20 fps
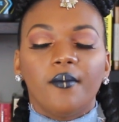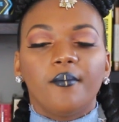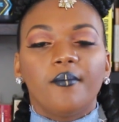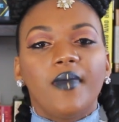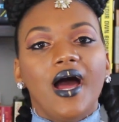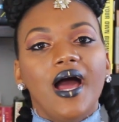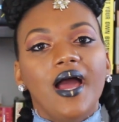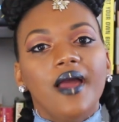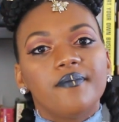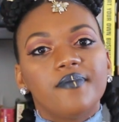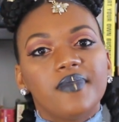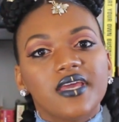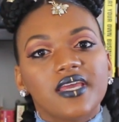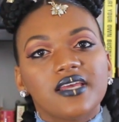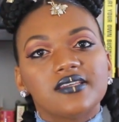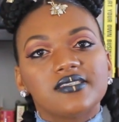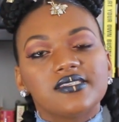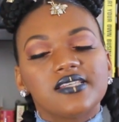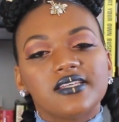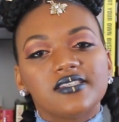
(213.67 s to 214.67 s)
My
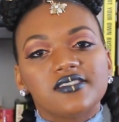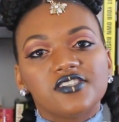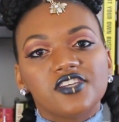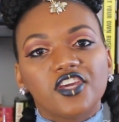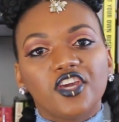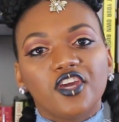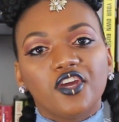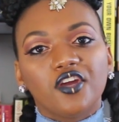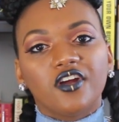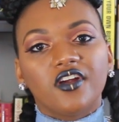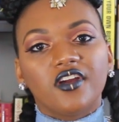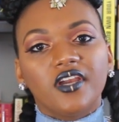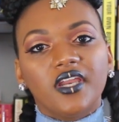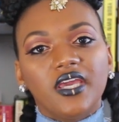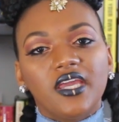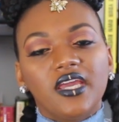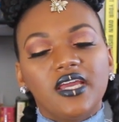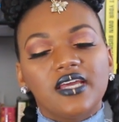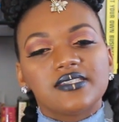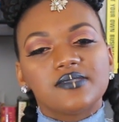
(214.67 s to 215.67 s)
biggest
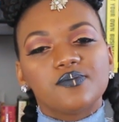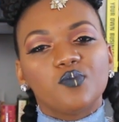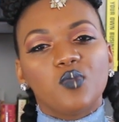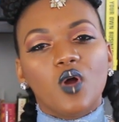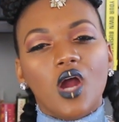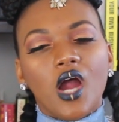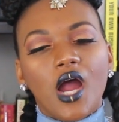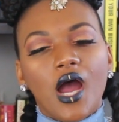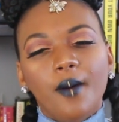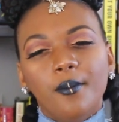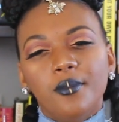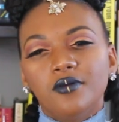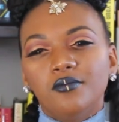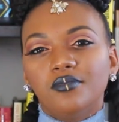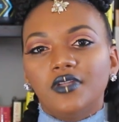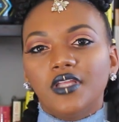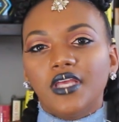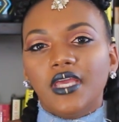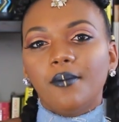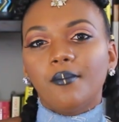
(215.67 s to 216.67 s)
insecurity is
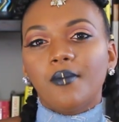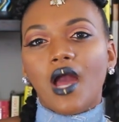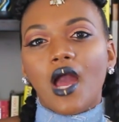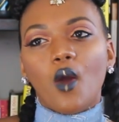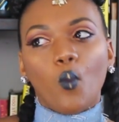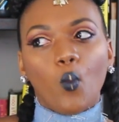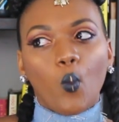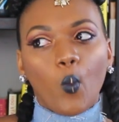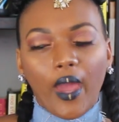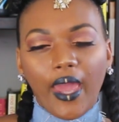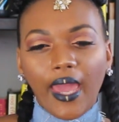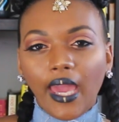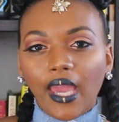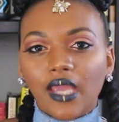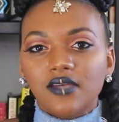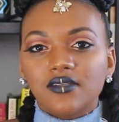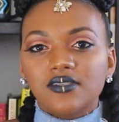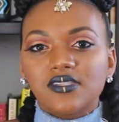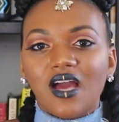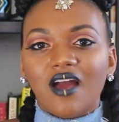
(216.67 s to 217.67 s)
probably my
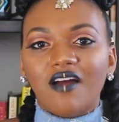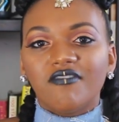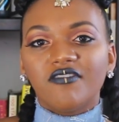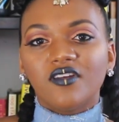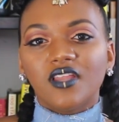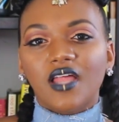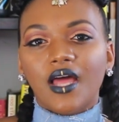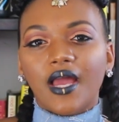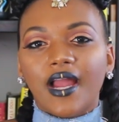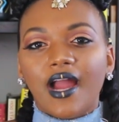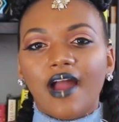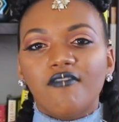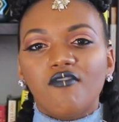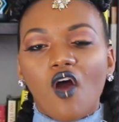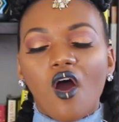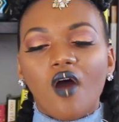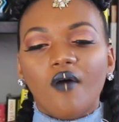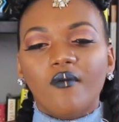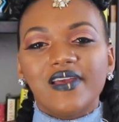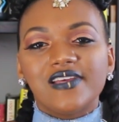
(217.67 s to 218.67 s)
weight. I feel like I've
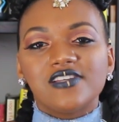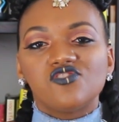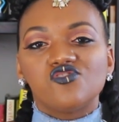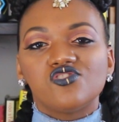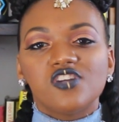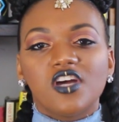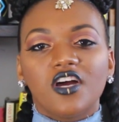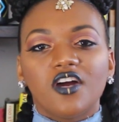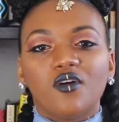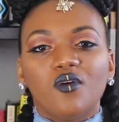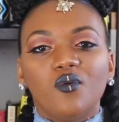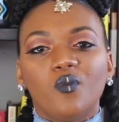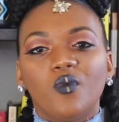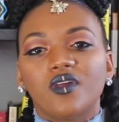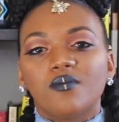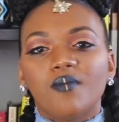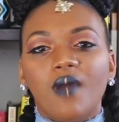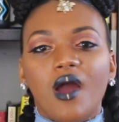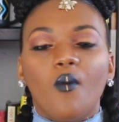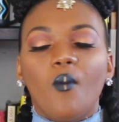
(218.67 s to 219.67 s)
always juggled
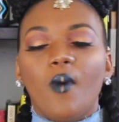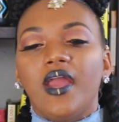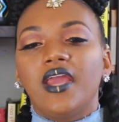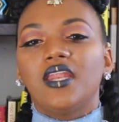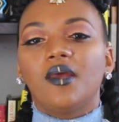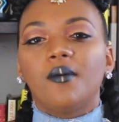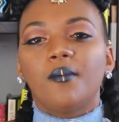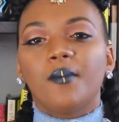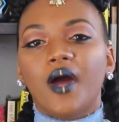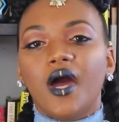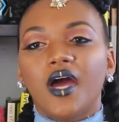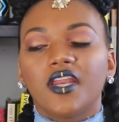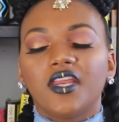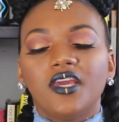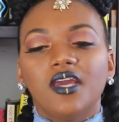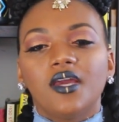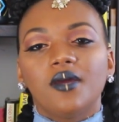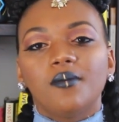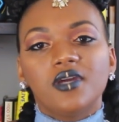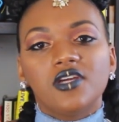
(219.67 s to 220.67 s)
with my weight and
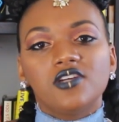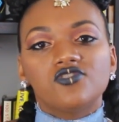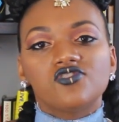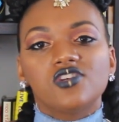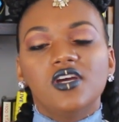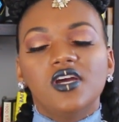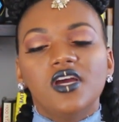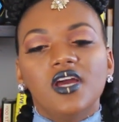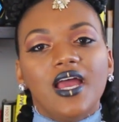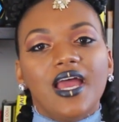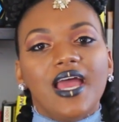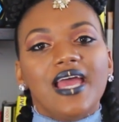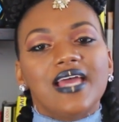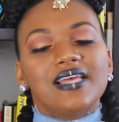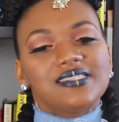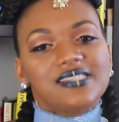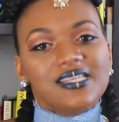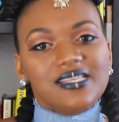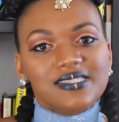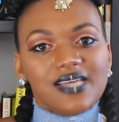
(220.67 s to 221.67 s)
body image.
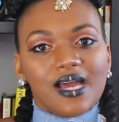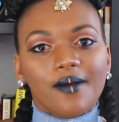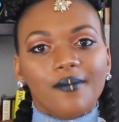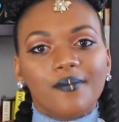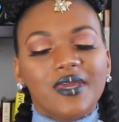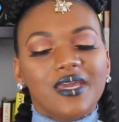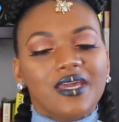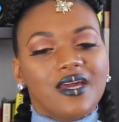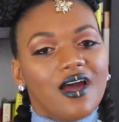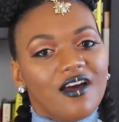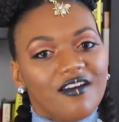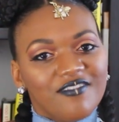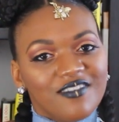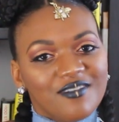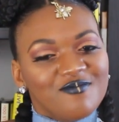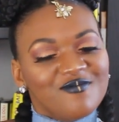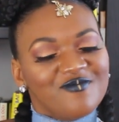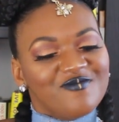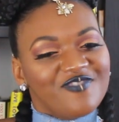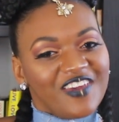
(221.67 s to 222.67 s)
And since I'm
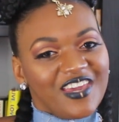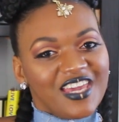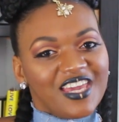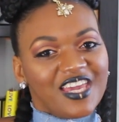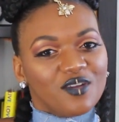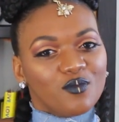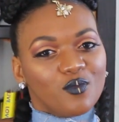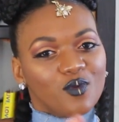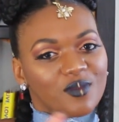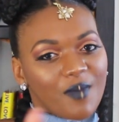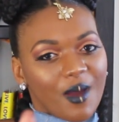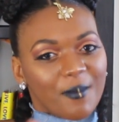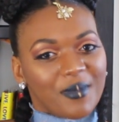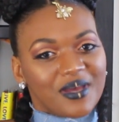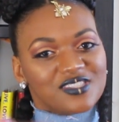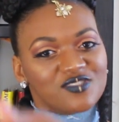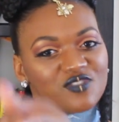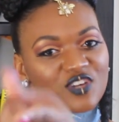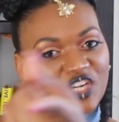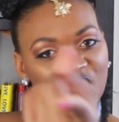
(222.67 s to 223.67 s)
becoming vegan with my
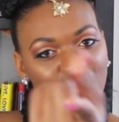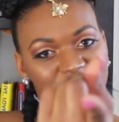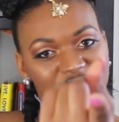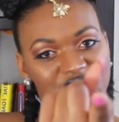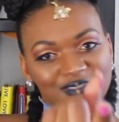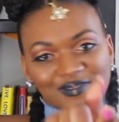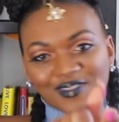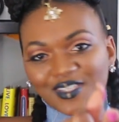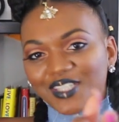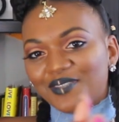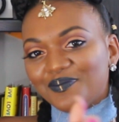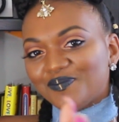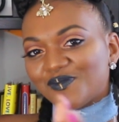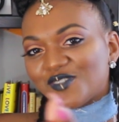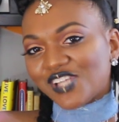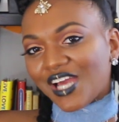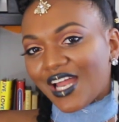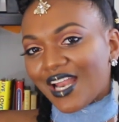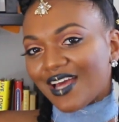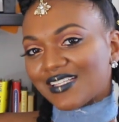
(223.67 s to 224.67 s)
best friend Christopher,
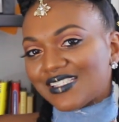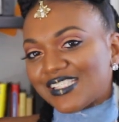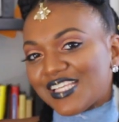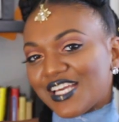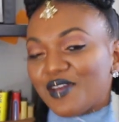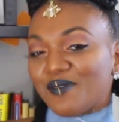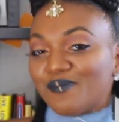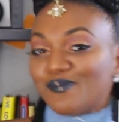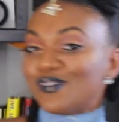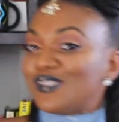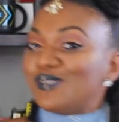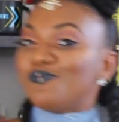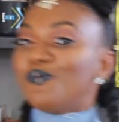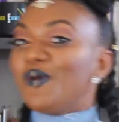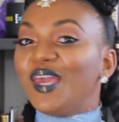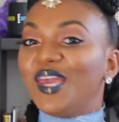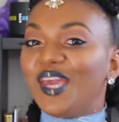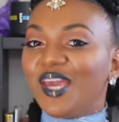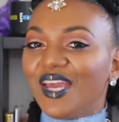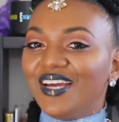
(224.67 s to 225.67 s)
shout out to him
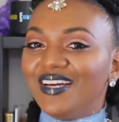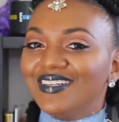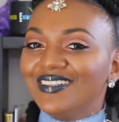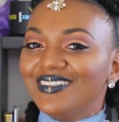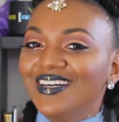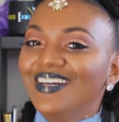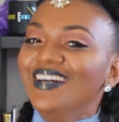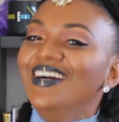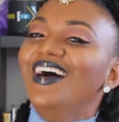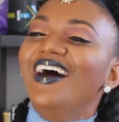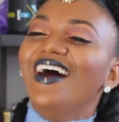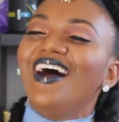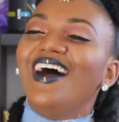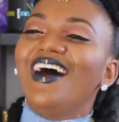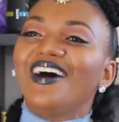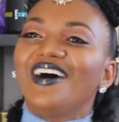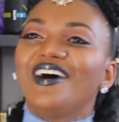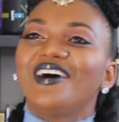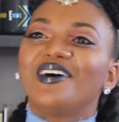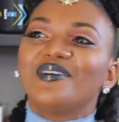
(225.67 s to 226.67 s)
speaking,
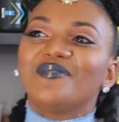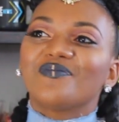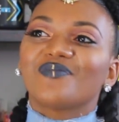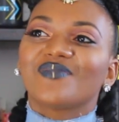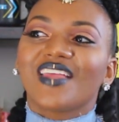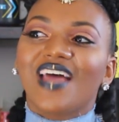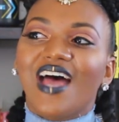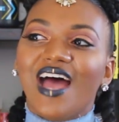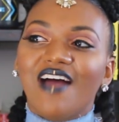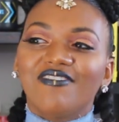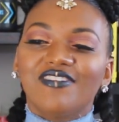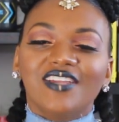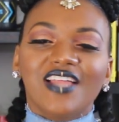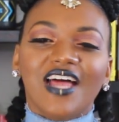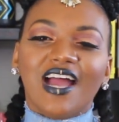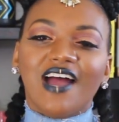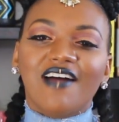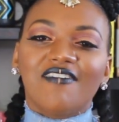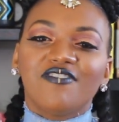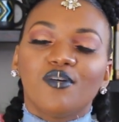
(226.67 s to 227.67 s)
um, I feel
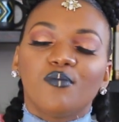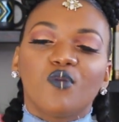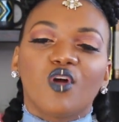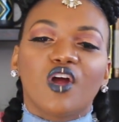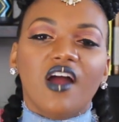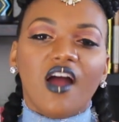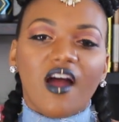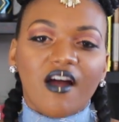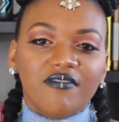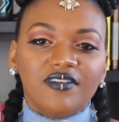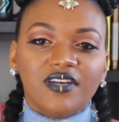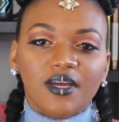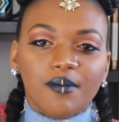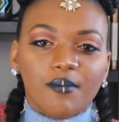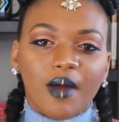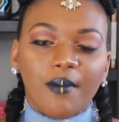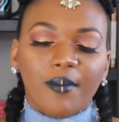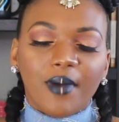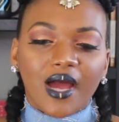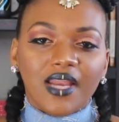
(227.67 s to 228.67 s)
like I feel more confident in
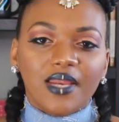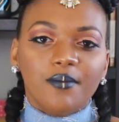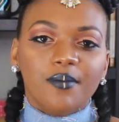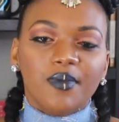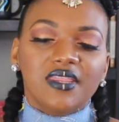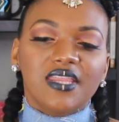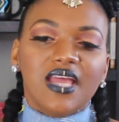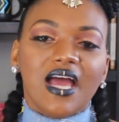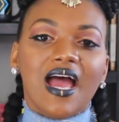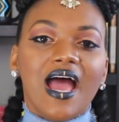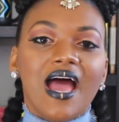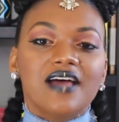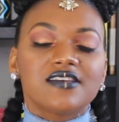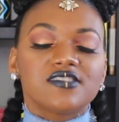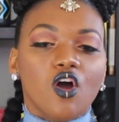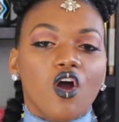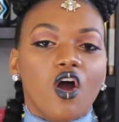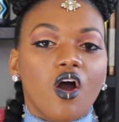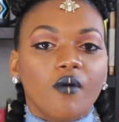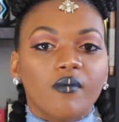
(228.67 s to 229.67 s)
my body, but that
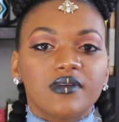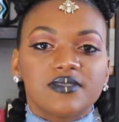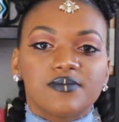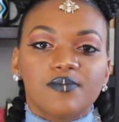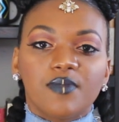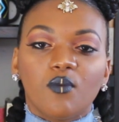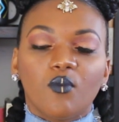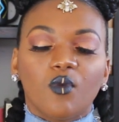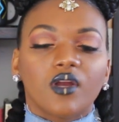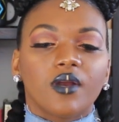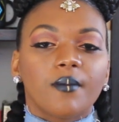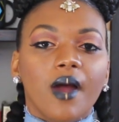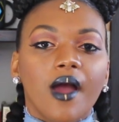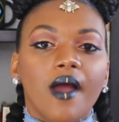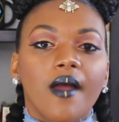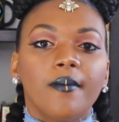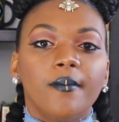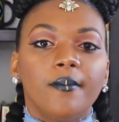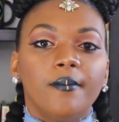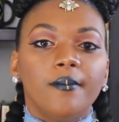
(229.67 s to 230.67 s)
has always been one of
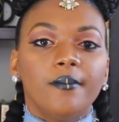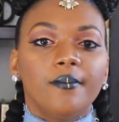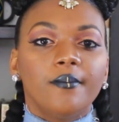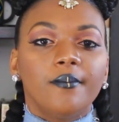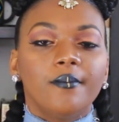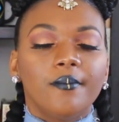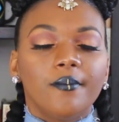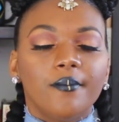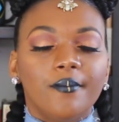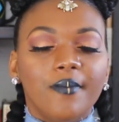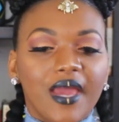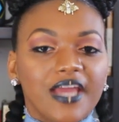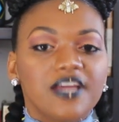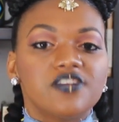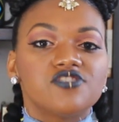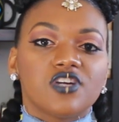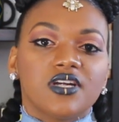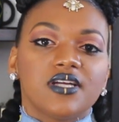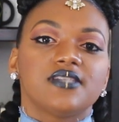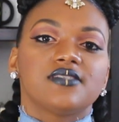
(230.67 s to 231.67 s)
my
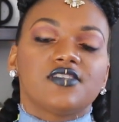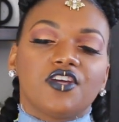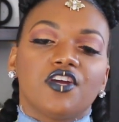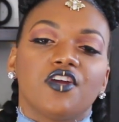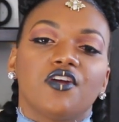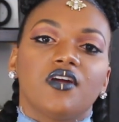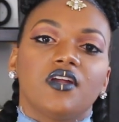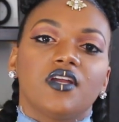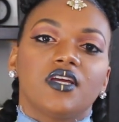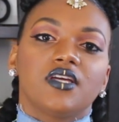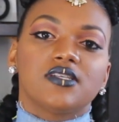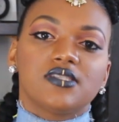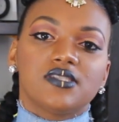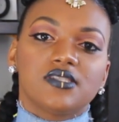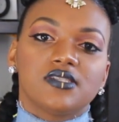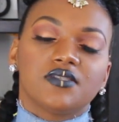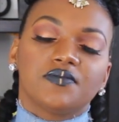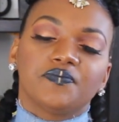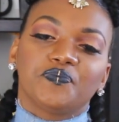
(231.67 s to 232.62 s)
major insecurities.